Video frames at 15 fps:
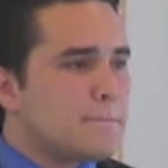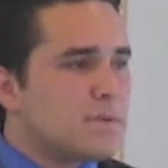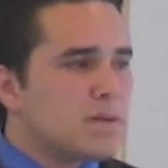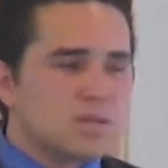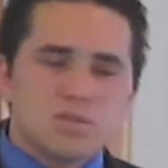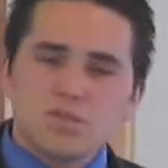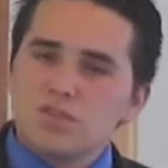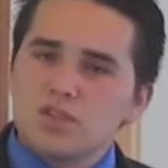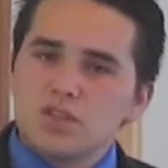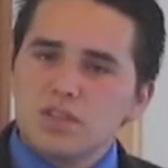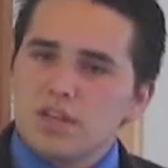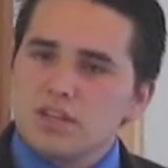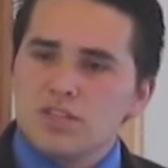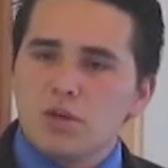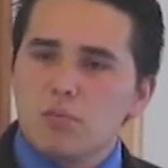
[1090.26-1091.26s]
Because you see,
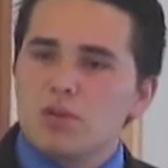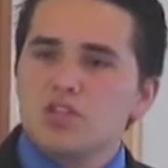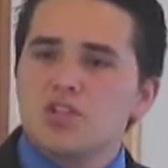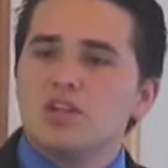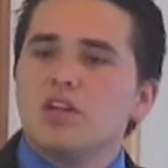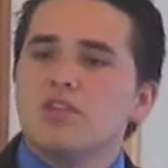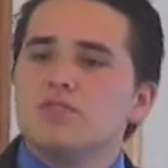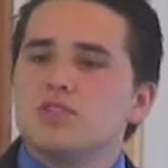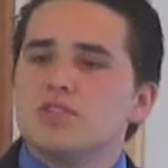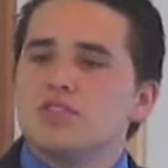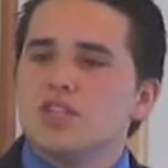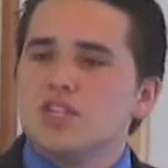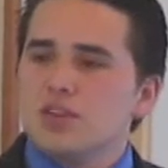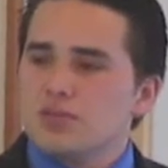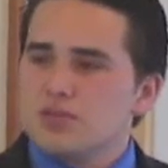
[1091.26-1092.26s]
that's how much He loves us.
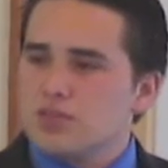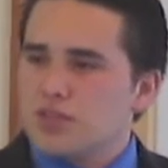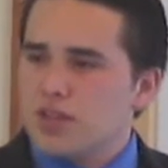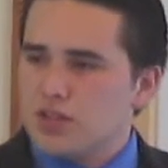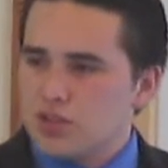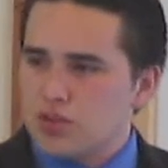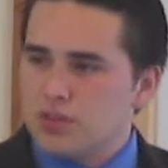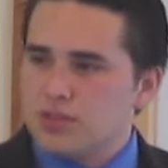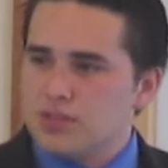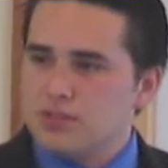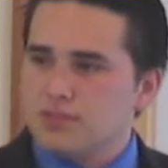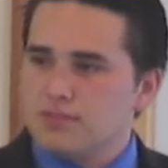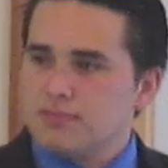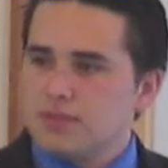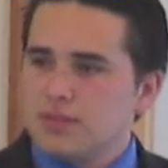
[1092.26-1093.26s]
He gives us that choice.